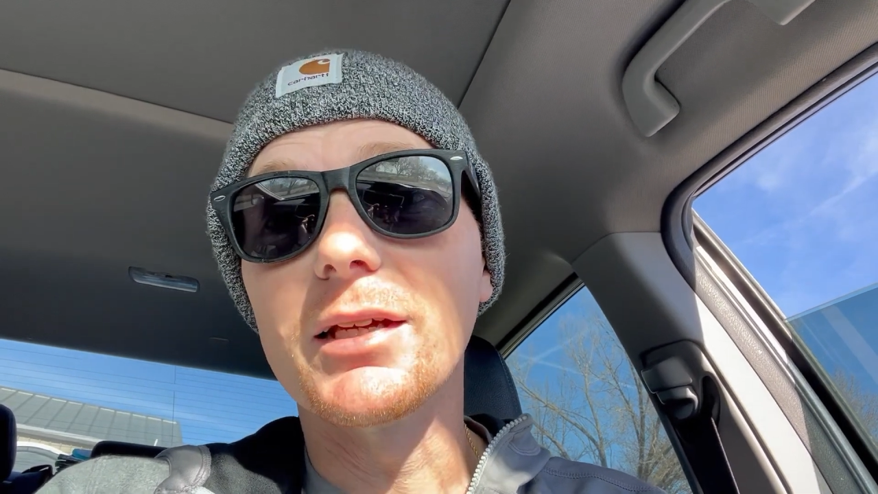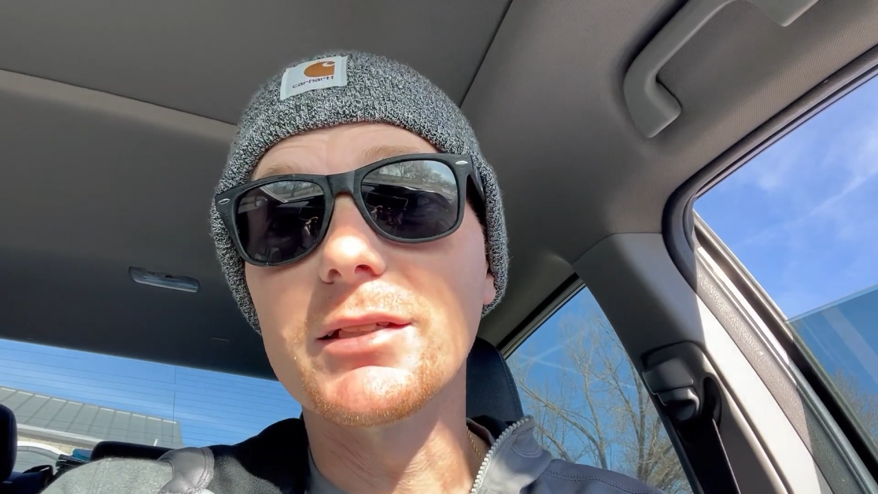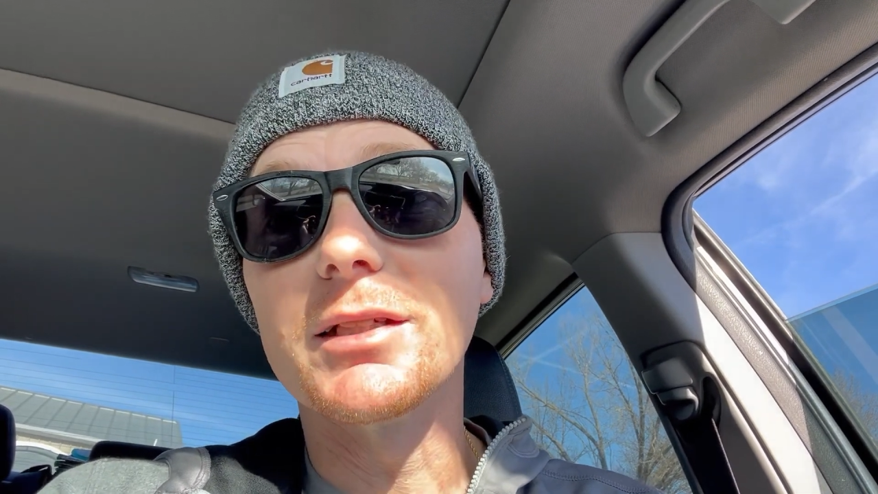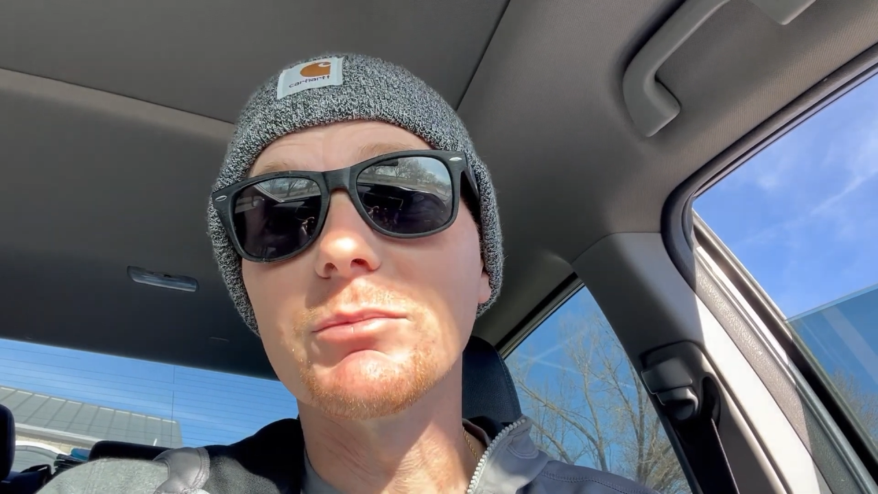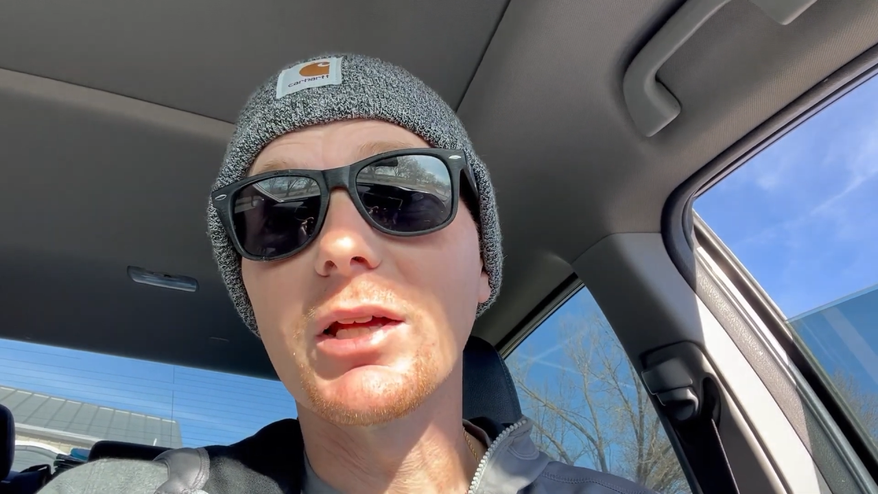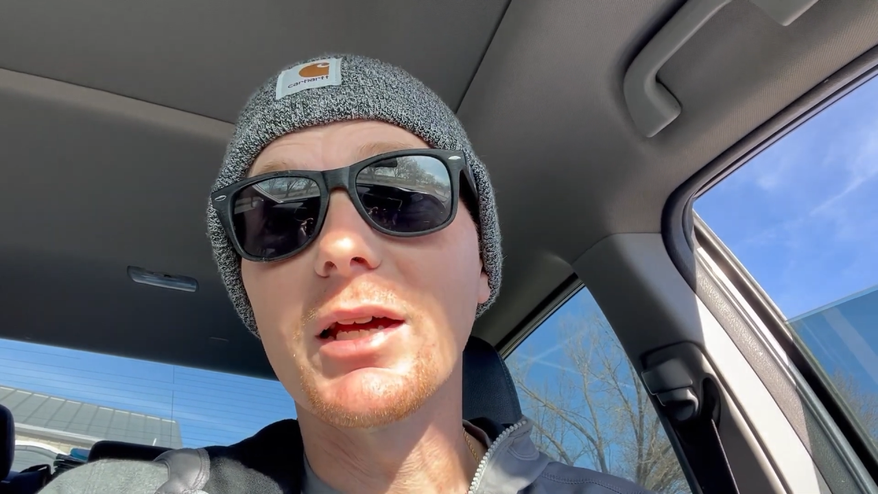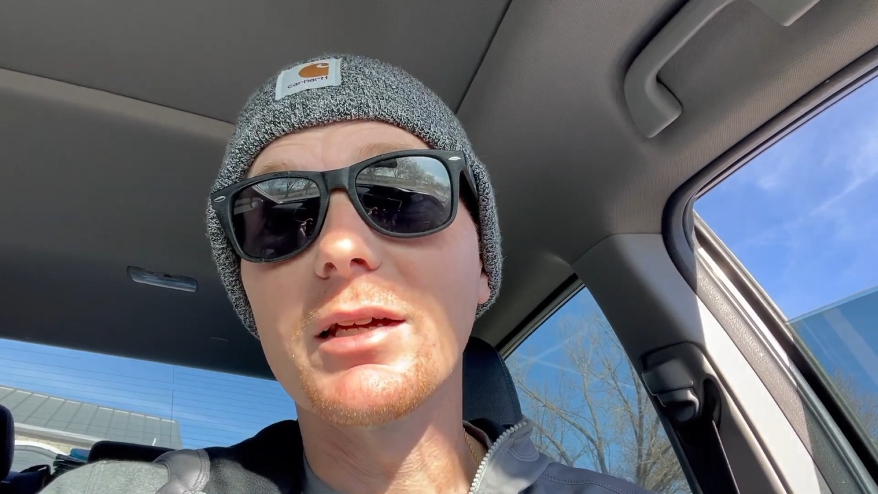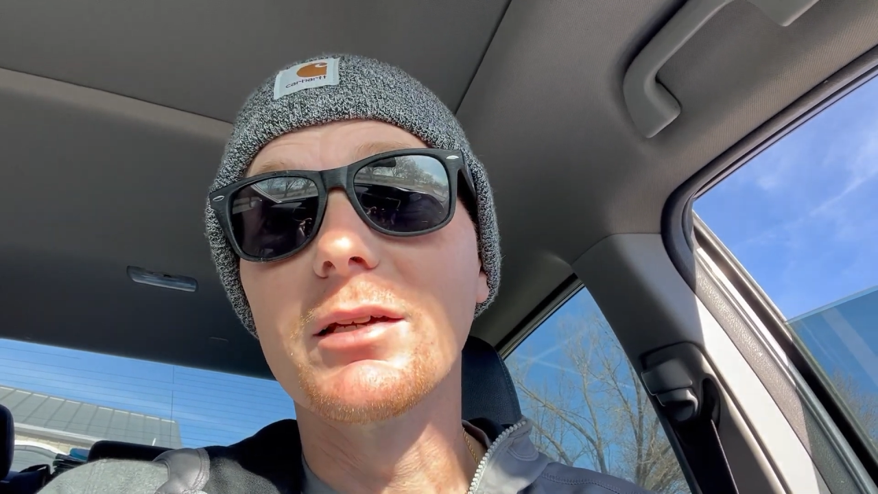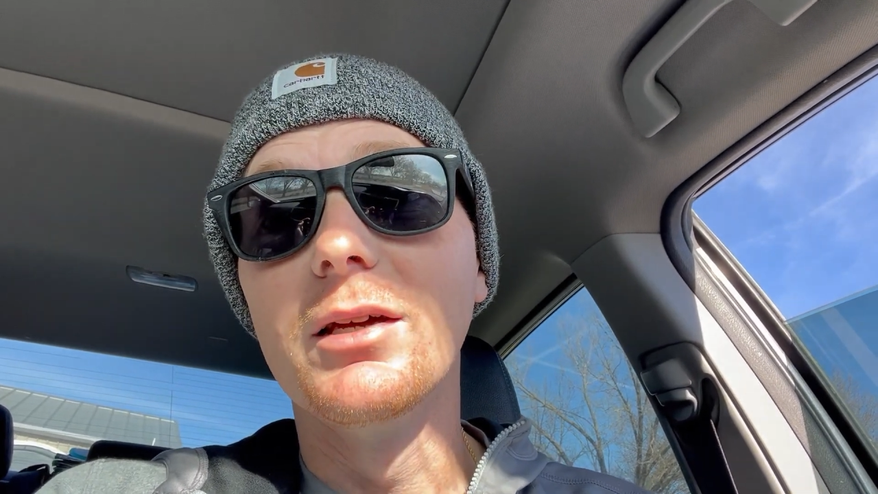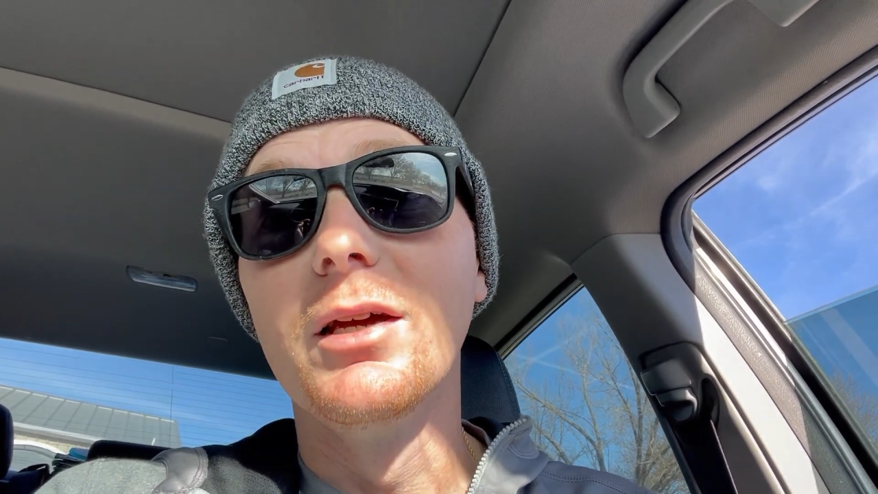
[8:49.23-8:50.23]
it seems like.
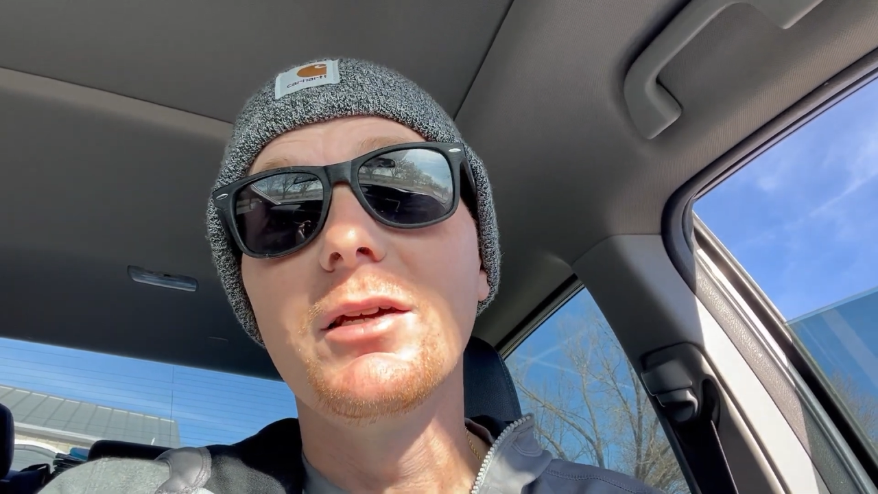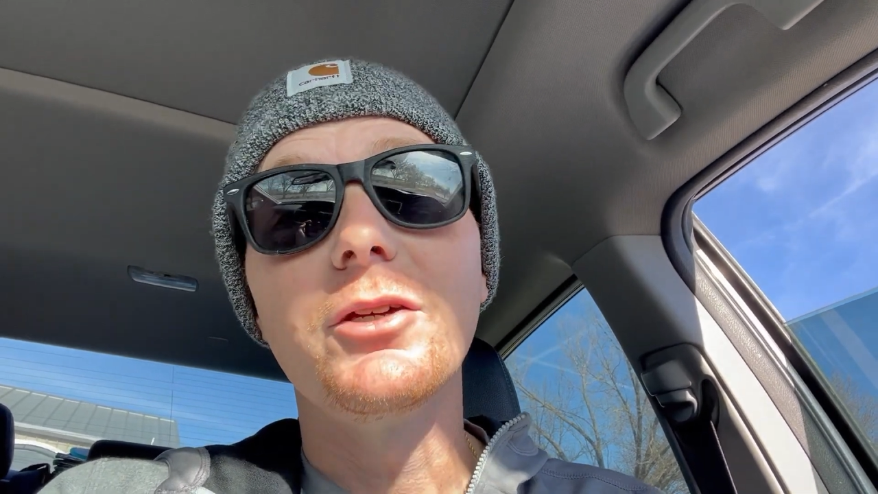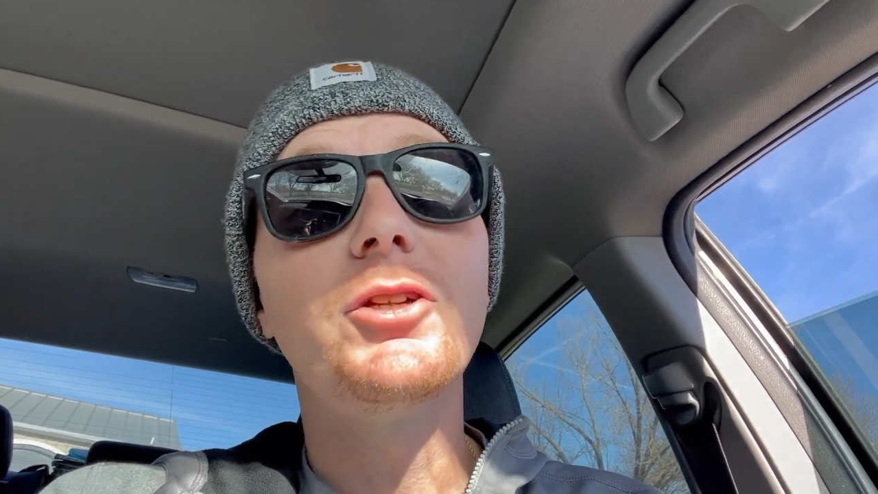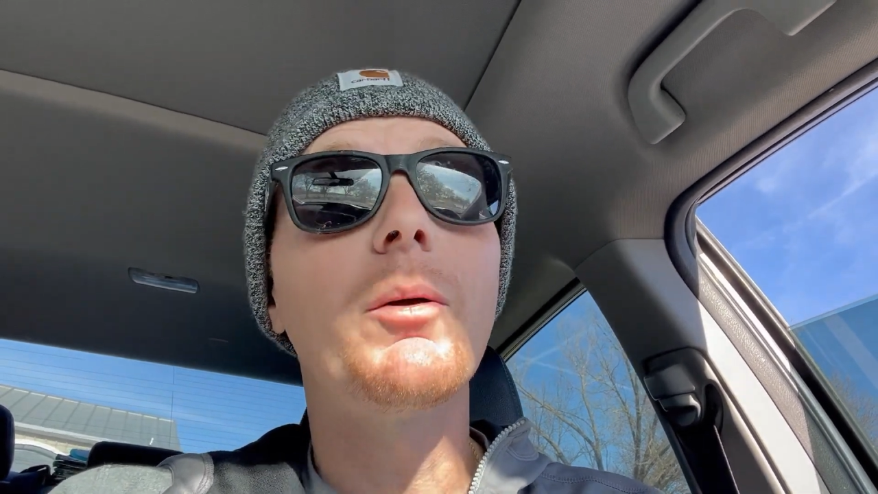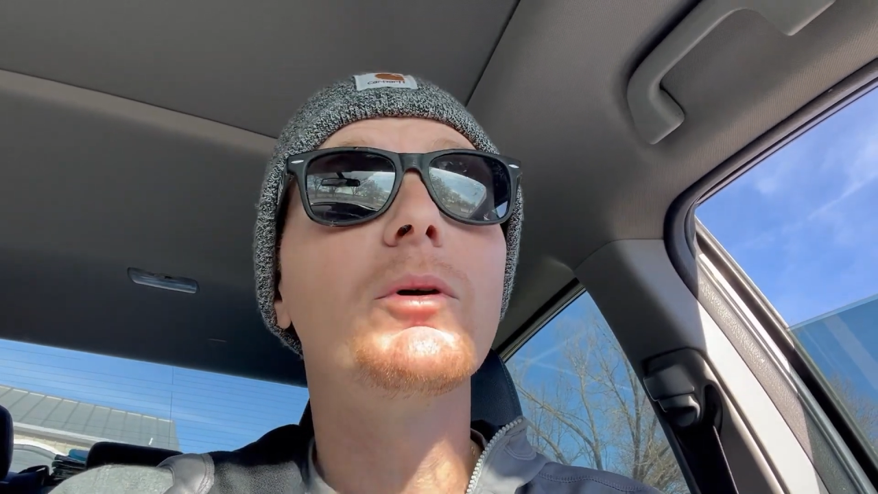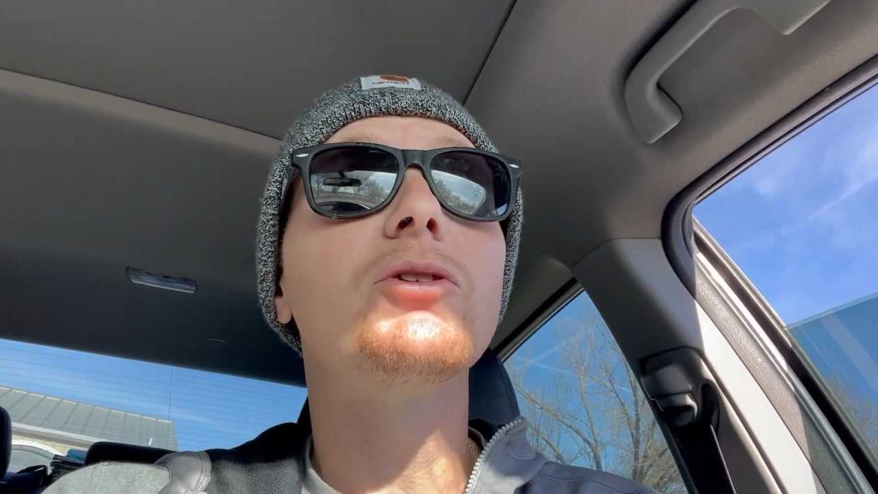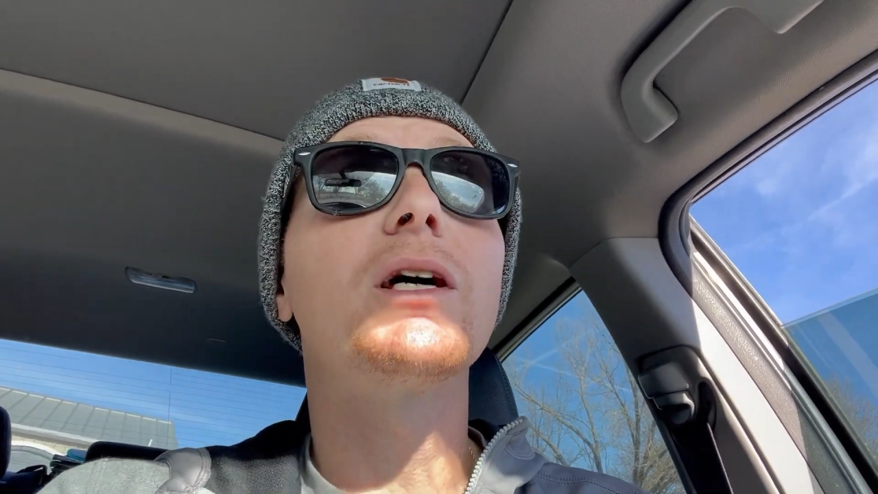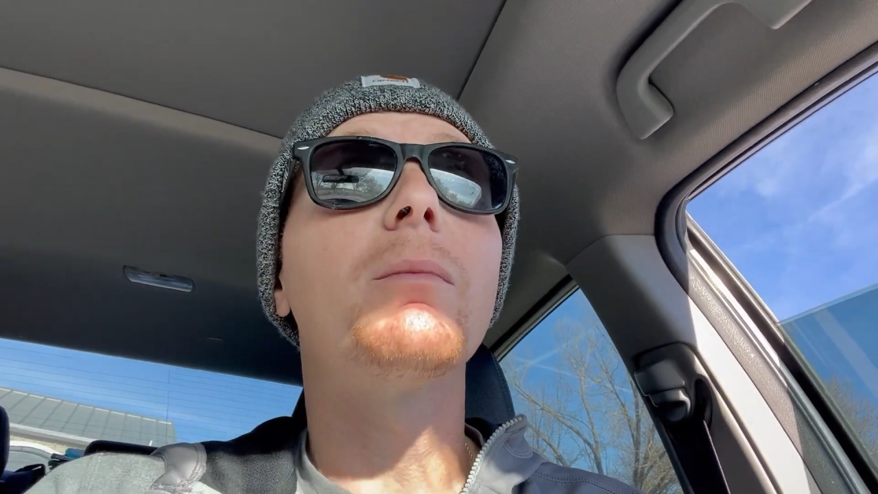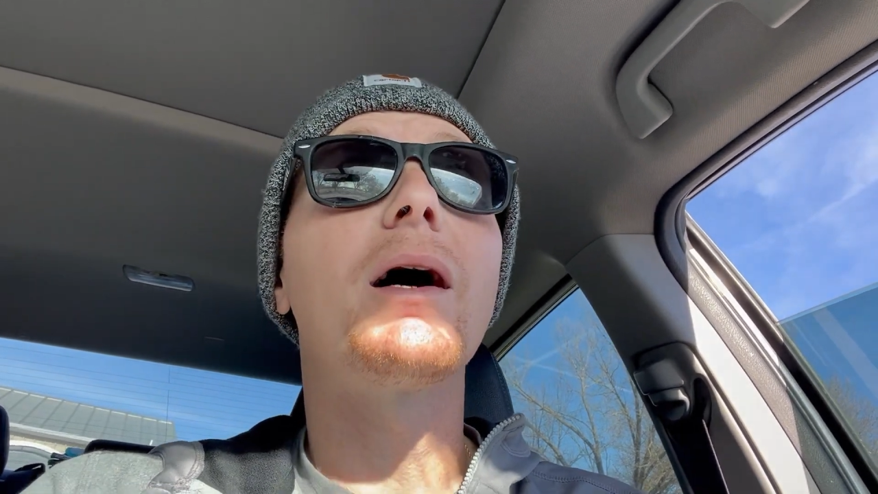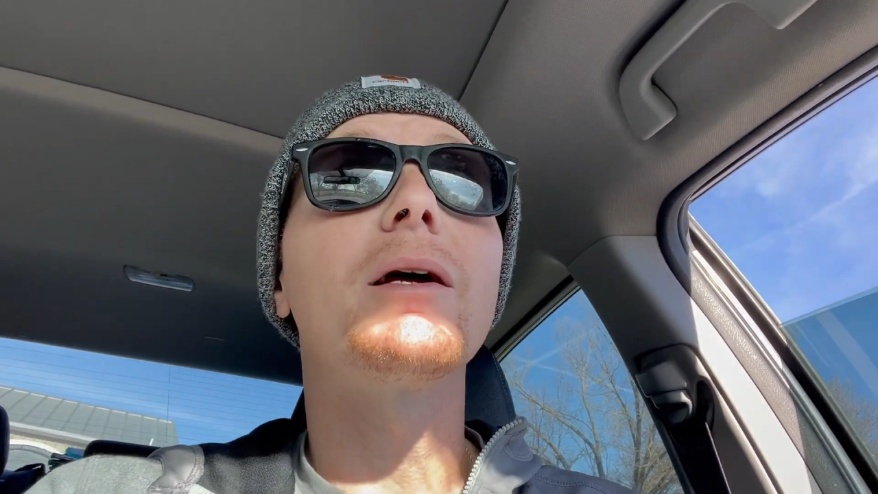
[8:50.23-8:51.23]
You tell me what you think
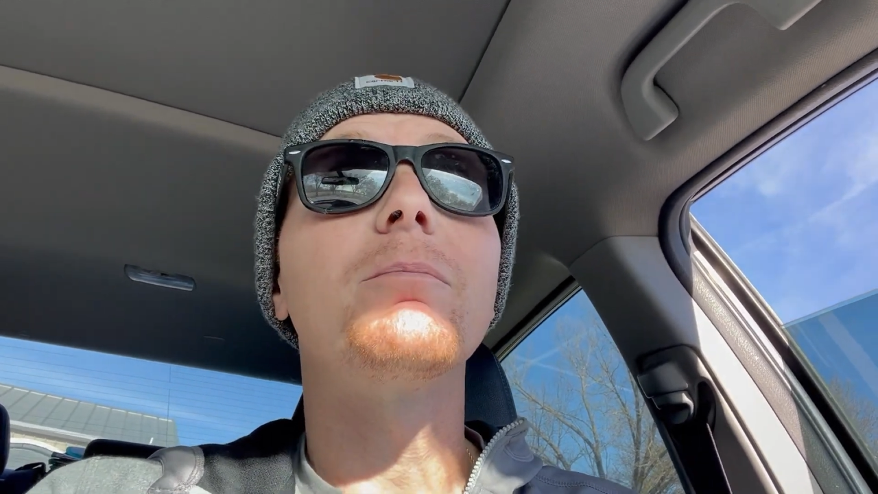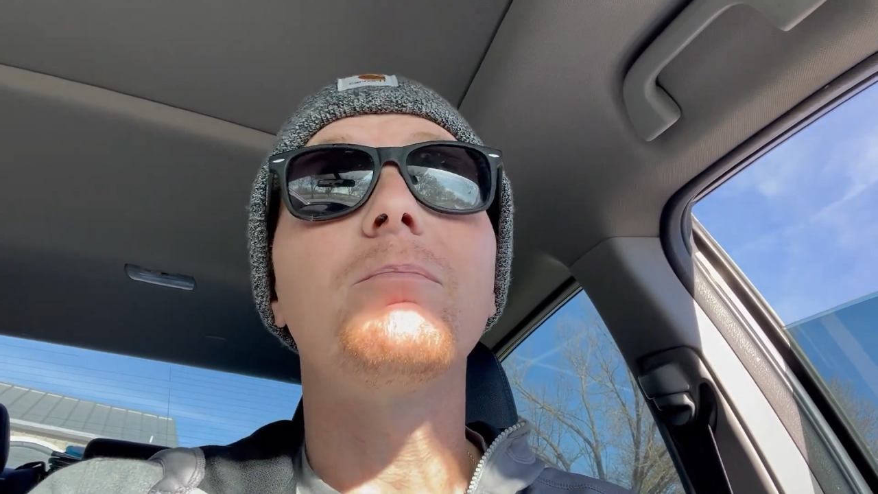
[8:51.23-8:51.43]
about it.